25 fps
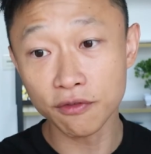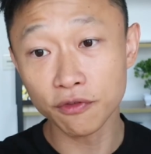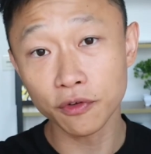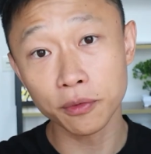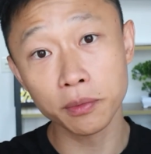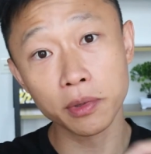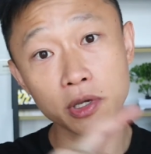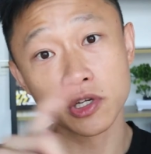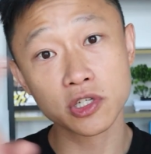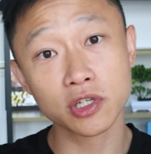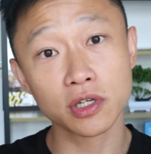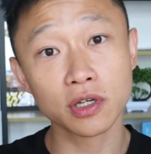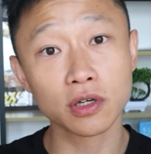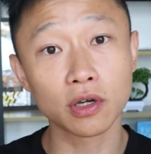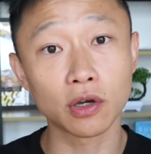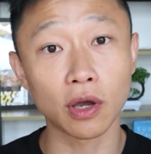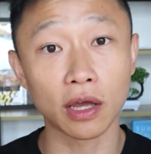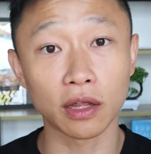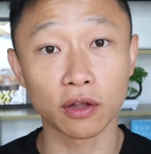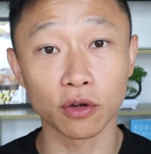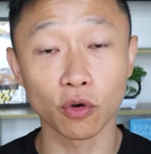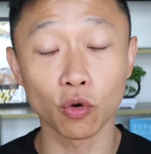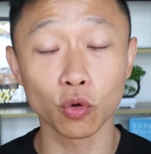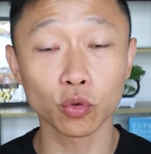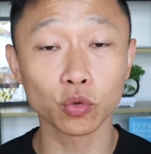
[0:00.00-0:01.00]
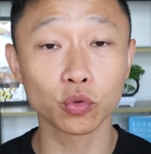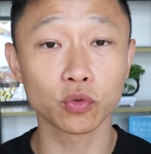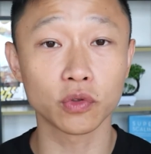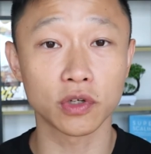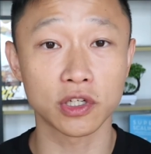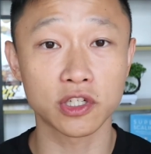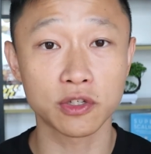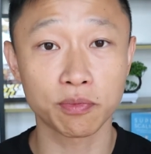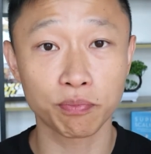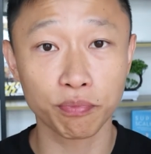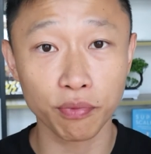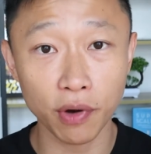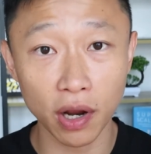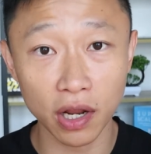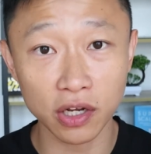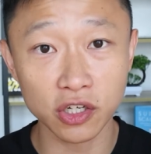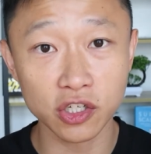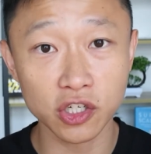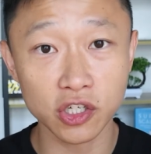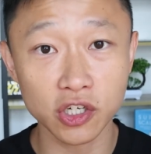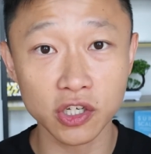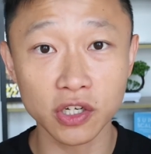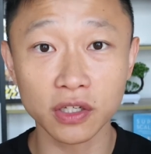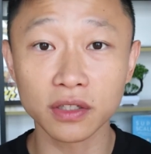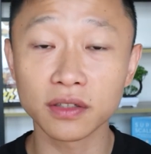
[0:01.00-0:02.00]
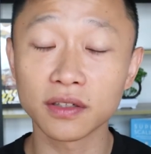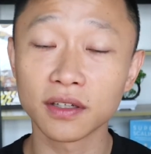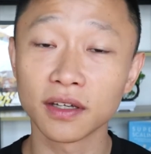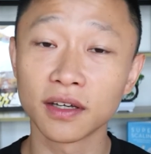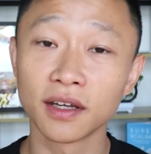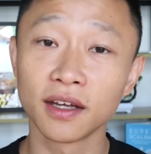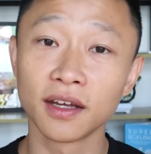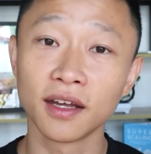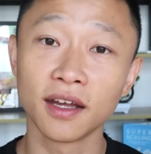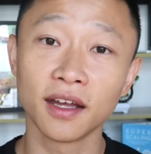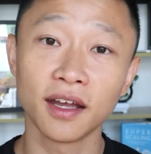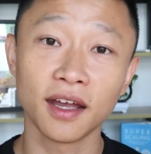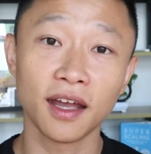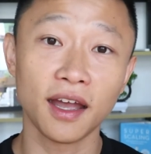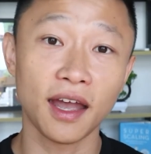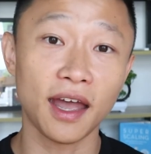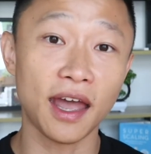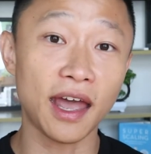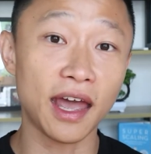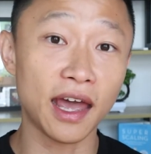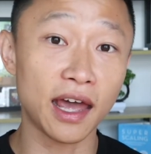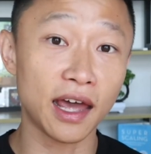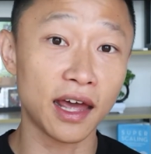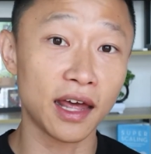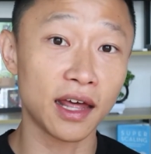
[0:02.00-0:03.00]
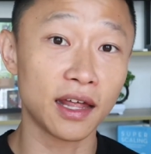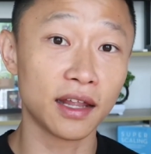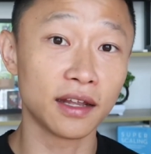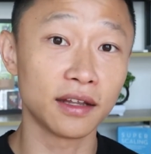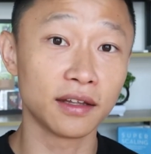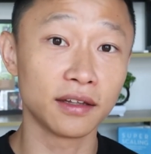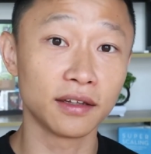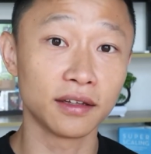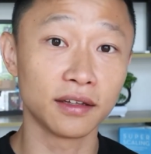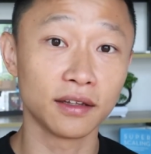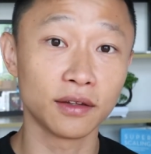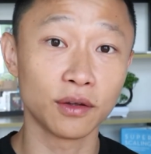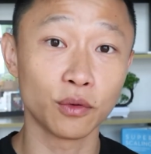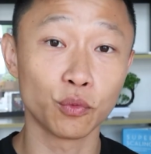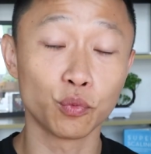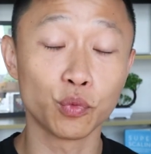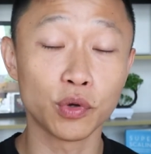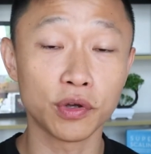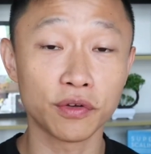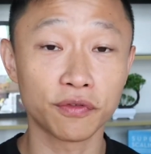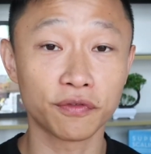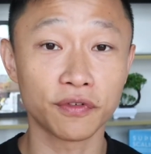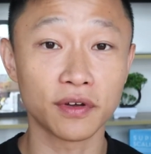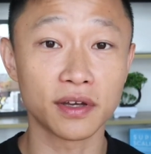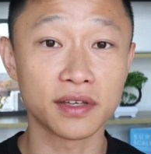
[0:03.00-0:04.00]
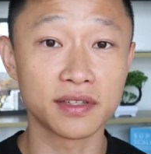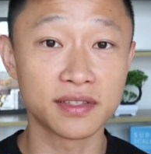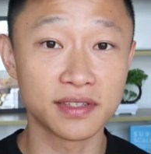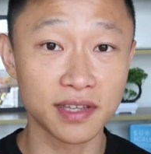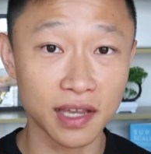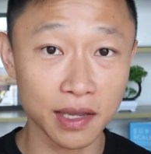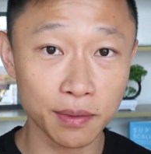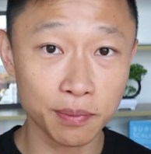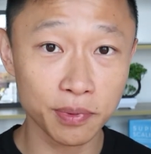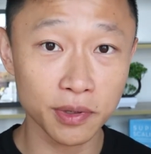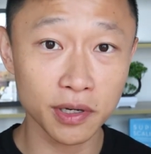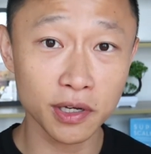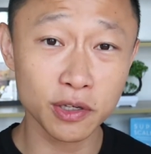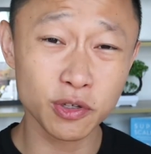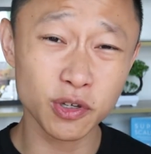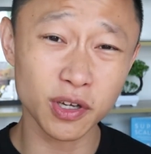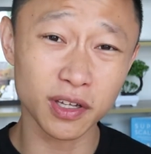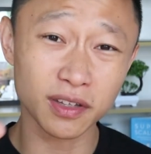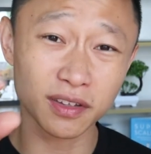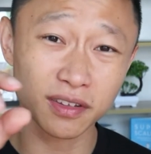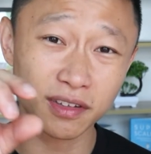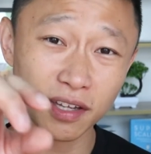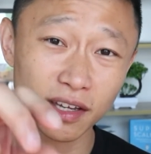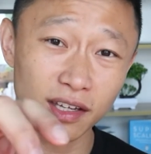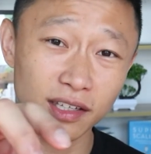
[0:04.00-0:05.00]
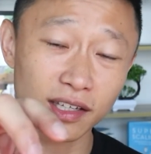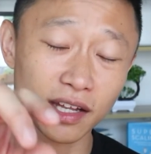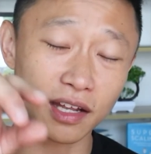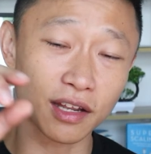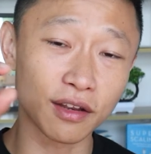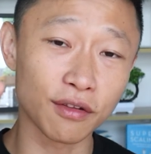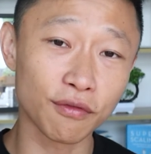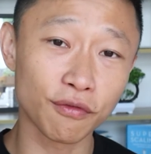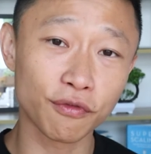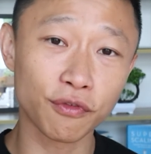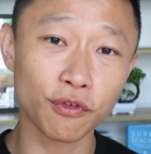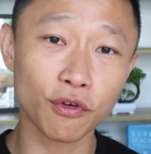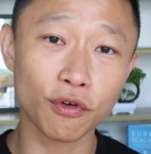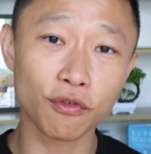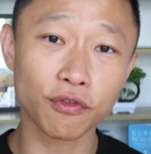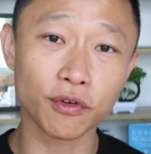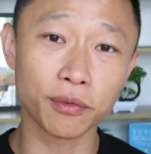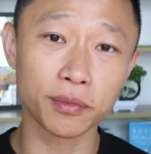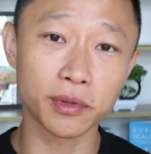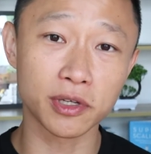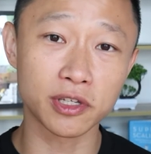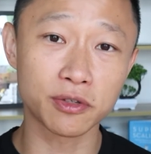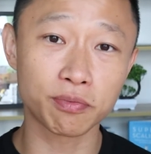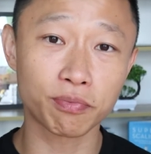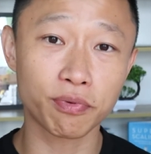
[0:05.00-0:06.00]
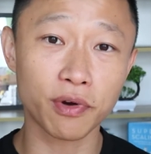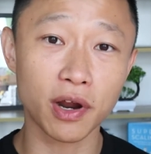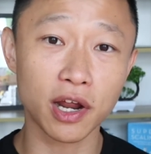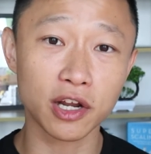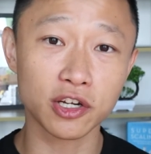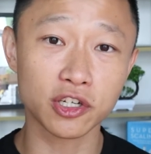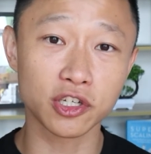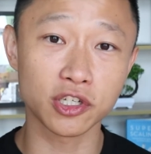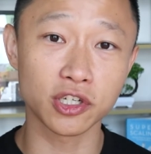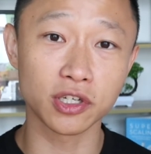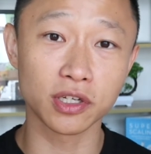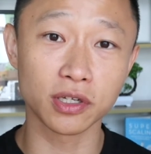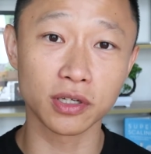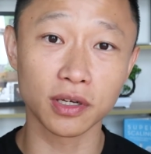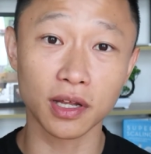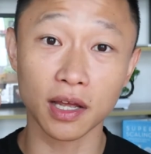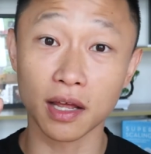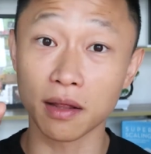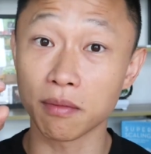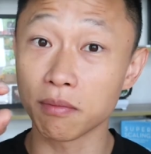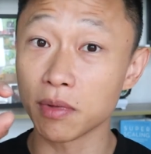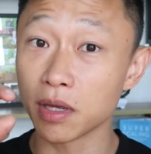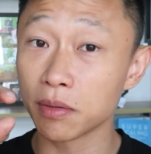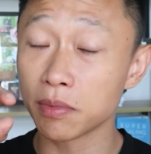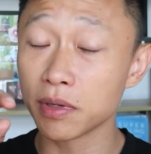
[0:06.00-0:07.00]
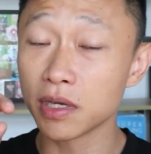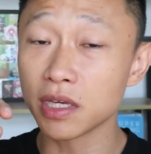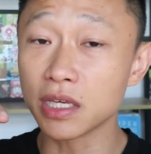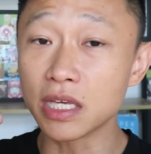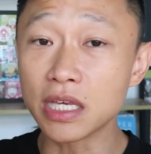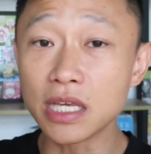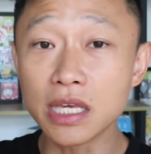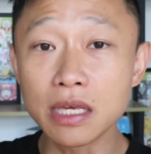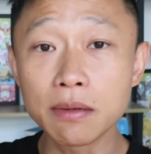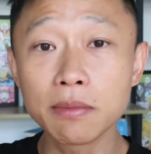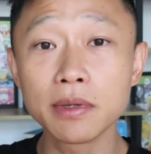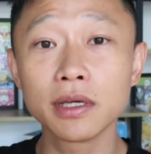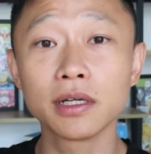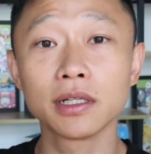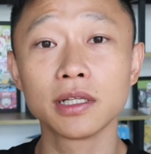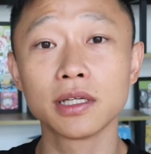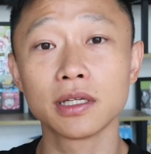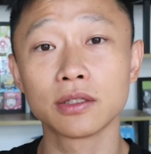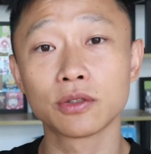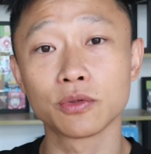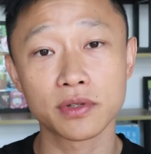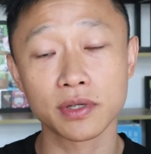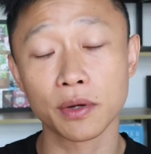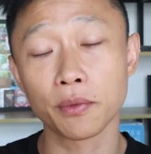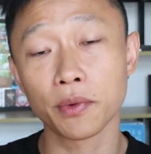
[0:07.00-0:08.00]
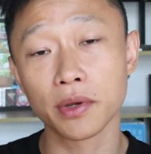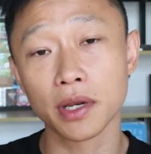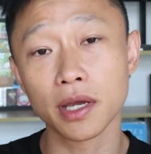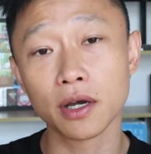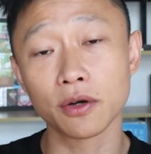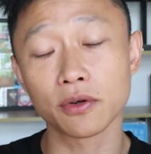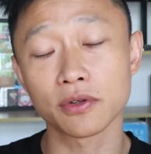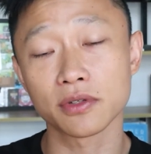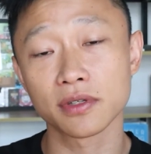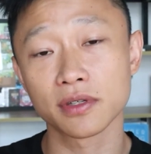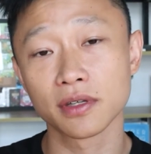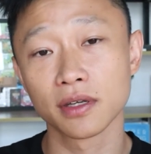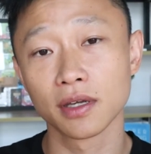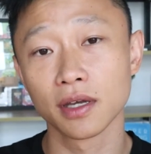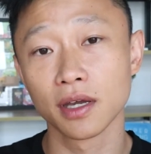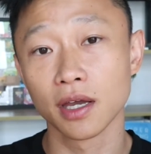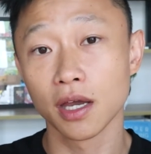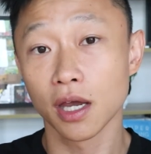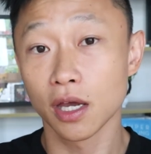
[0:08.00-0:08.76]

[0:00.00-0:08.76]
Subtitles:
information can go to a spreadsheet, and with Zapier, you can take that info from the spreadsheet and maybe email it to someone else.